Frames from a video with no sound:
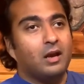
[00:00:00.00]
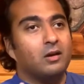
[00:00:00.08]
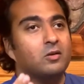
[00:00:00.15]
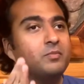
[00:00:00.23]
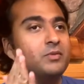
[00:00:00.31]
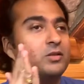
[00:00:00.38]

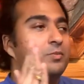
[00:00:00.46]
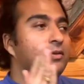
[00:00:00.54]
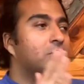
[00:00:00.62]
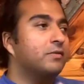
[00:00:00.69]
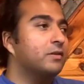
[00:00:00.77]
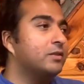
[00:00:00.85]
I hope this
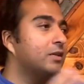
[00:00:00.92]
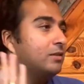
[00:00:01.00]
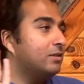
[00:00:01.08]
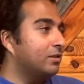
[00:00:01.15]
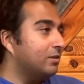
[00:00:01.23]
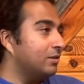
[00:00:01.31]
beautiful
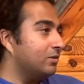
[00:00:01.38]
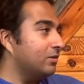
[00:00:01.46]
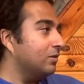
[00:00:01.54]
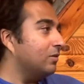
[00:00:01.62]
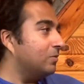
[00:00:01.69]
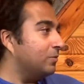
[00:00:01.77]
sunset
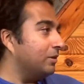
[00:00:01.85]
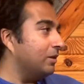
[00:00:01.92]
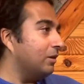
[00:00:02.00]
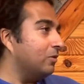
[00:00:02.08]
doesn't go away.